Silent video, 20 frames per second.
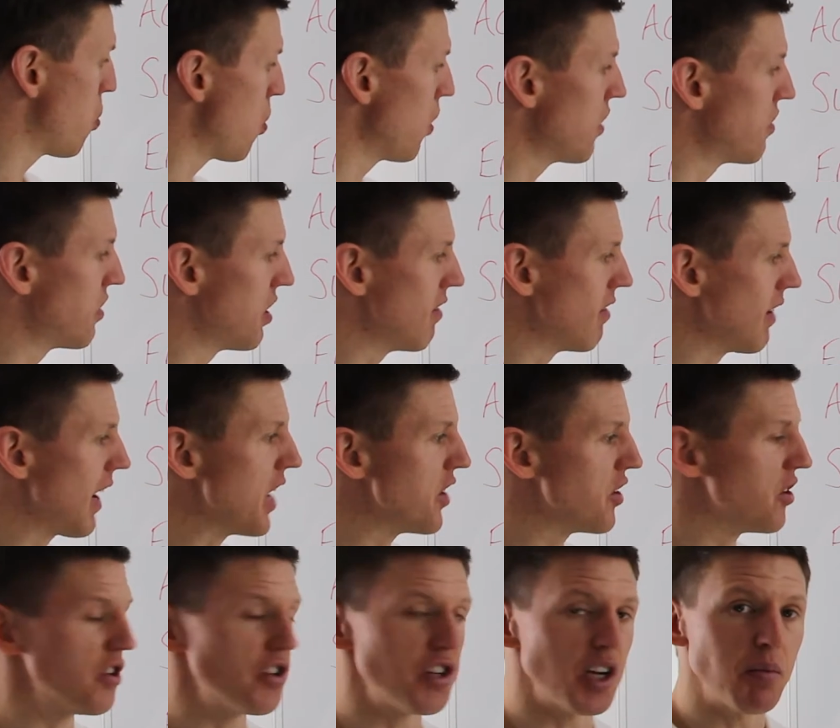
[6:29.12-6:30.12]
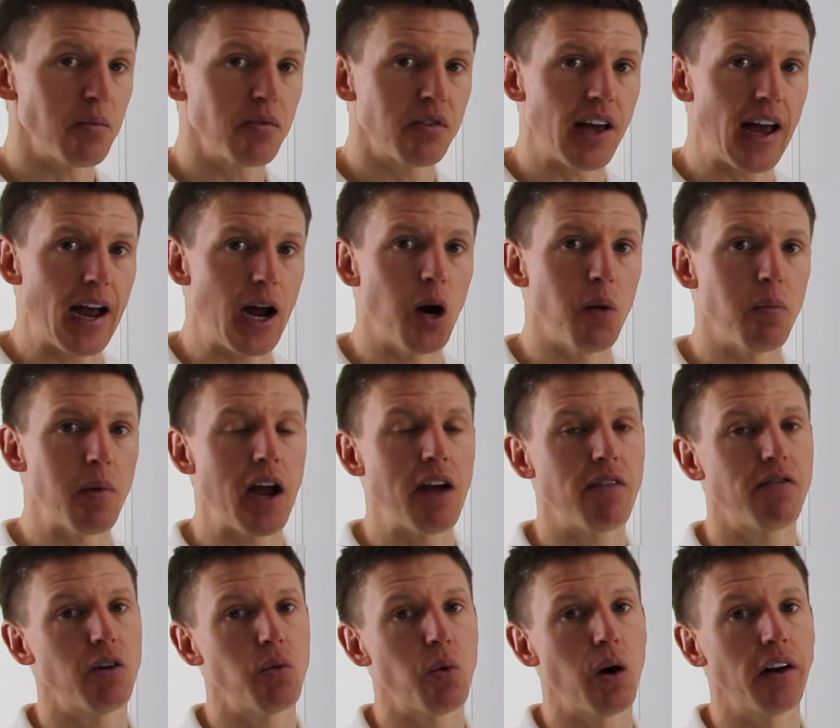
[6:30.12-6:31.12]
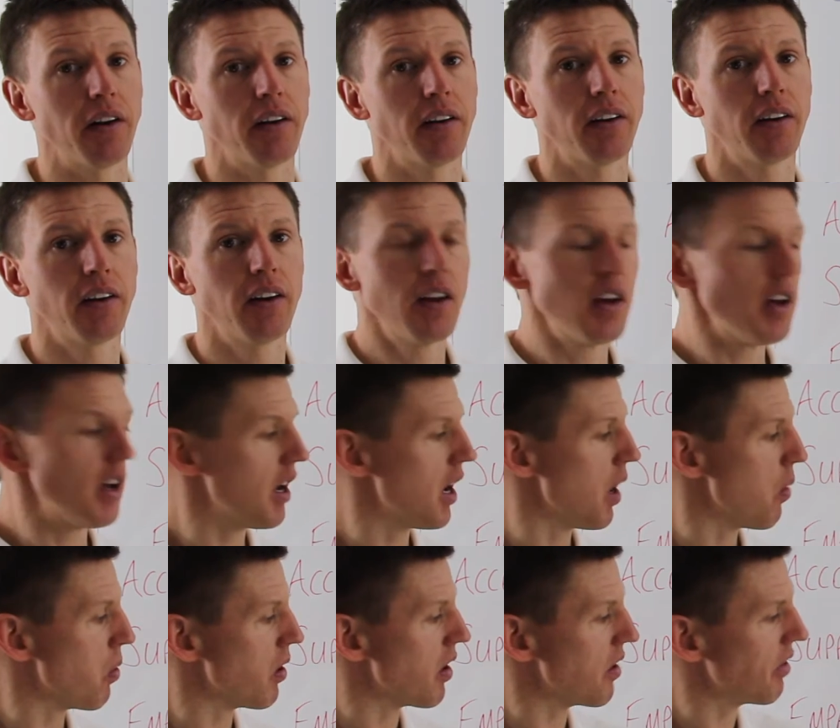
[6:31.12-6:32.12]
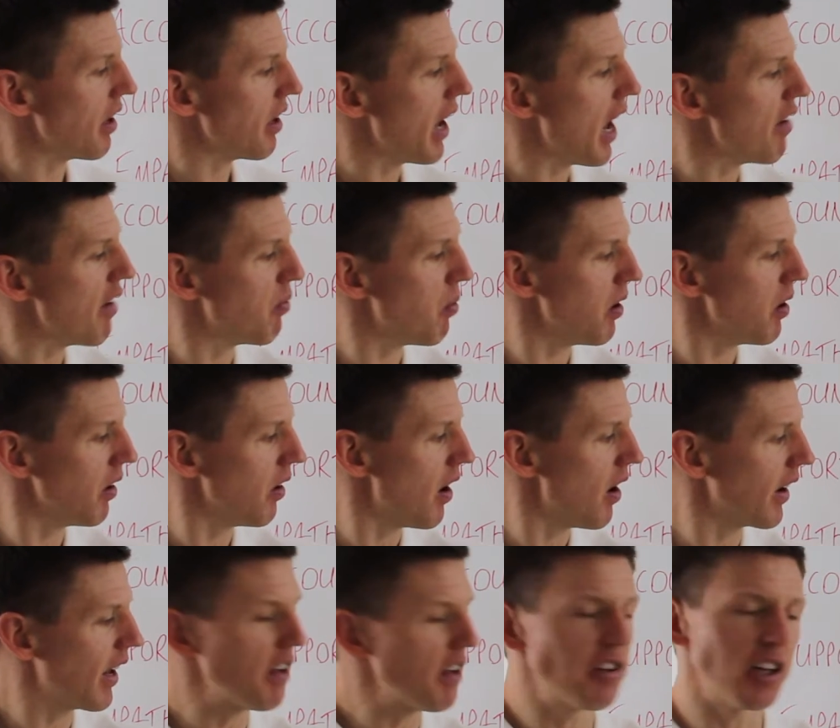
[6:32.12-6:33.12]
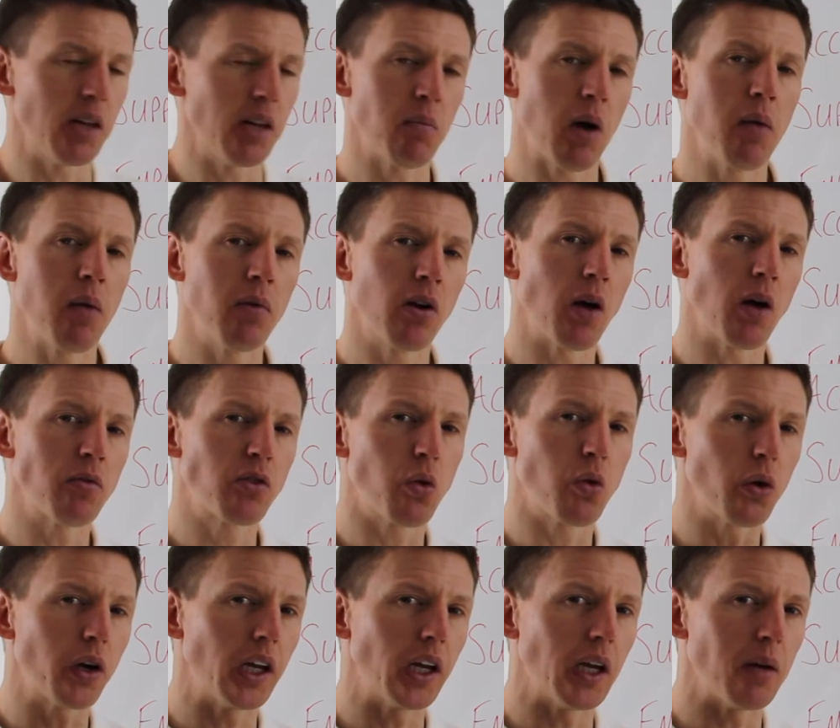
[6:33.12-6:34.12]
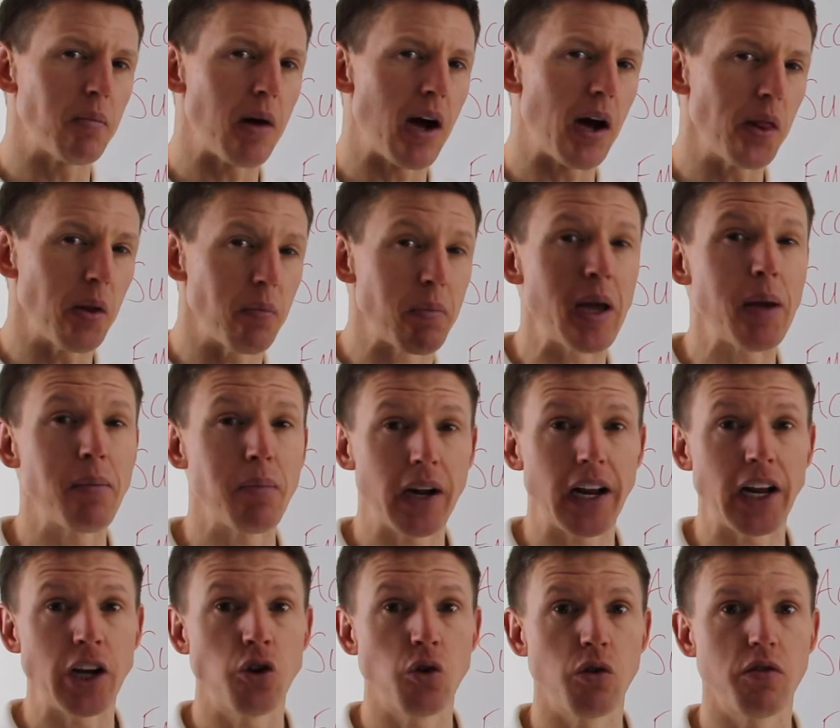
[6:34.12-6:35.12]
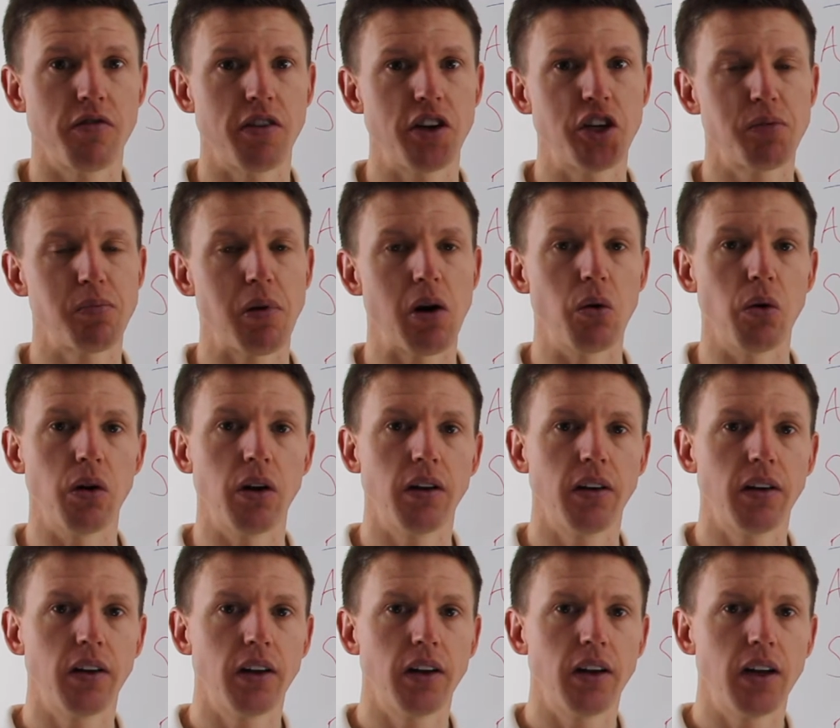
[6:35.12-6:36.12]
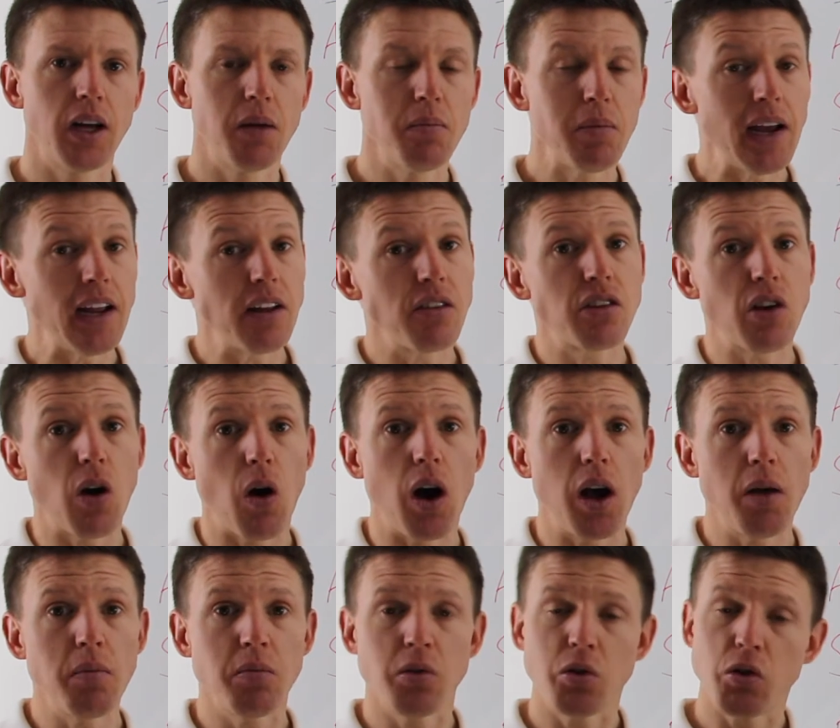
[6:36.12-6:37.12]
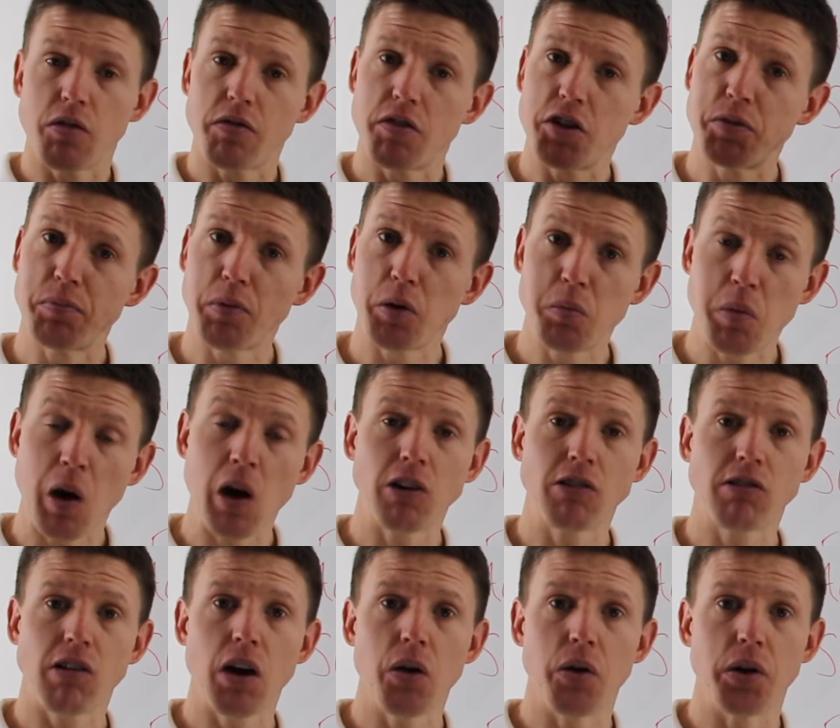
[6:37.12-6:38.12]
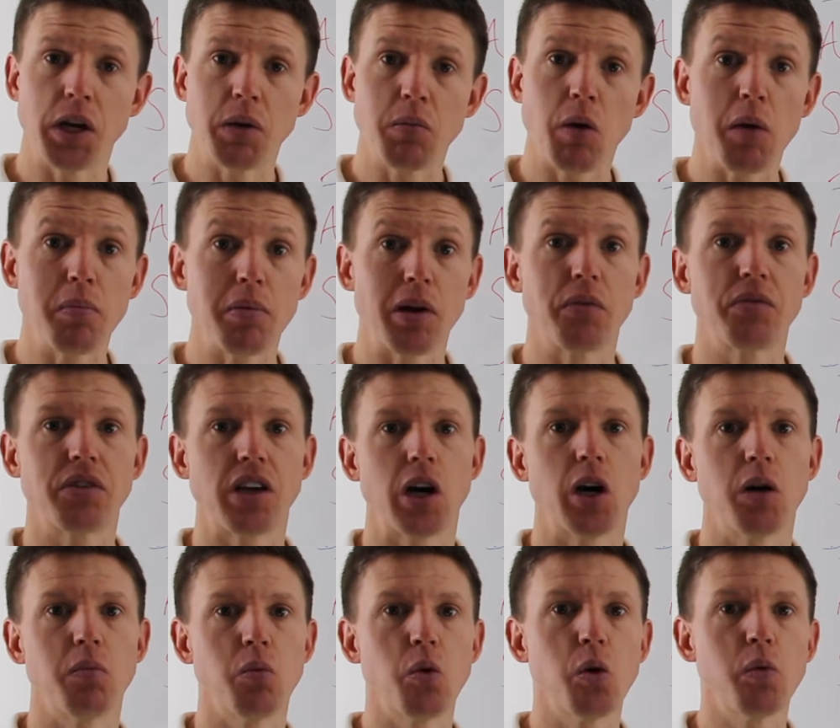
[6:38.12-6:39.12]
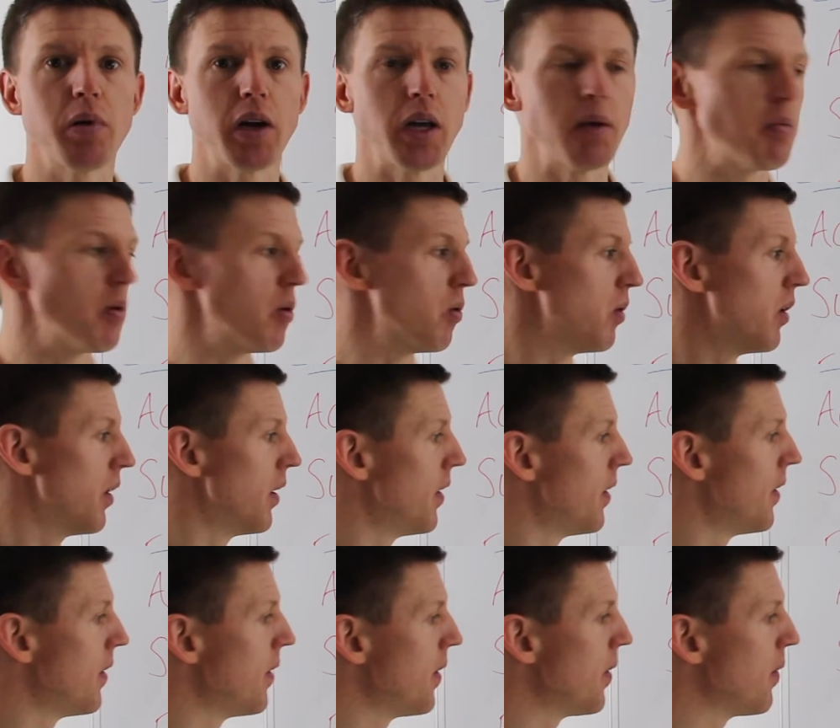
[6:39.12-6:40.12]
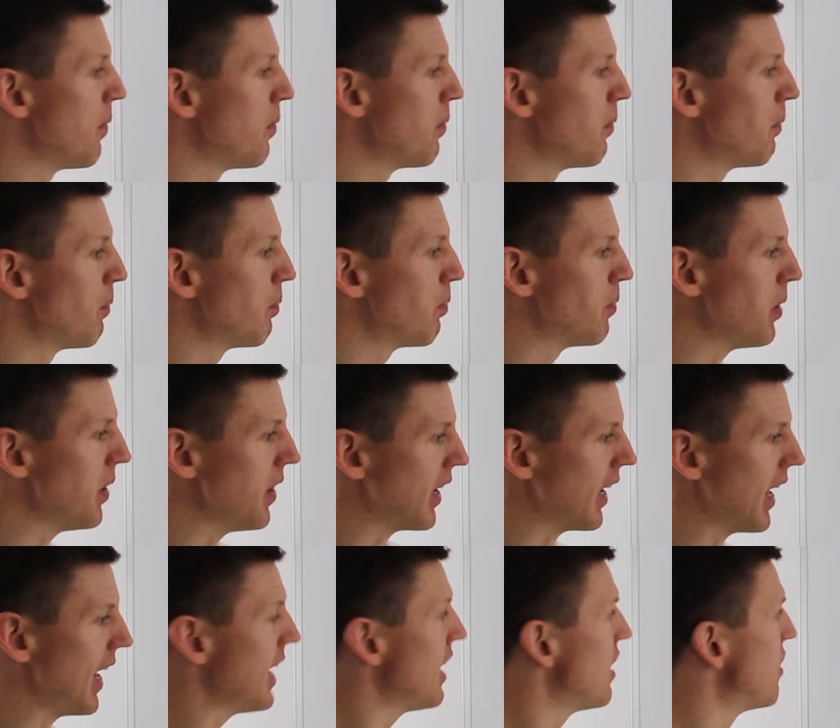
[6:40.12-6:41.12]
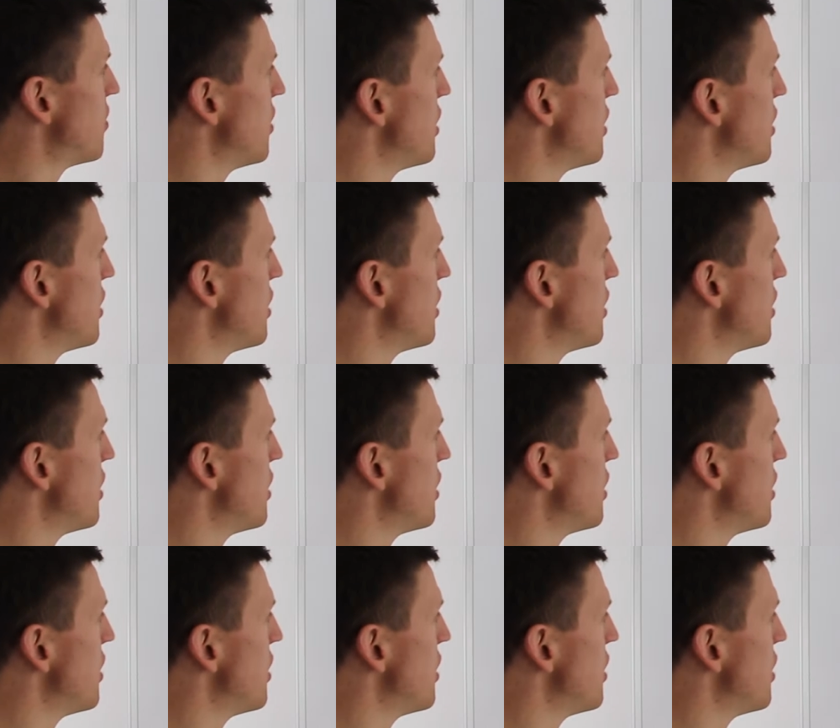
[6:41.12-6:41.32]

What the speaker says: quality relationships help everyone. When I say everyone, I guess at the moment I'm talking about the people in your fishbowl. But in time, your fishbowl might grow and you might be able to help more people. But the key is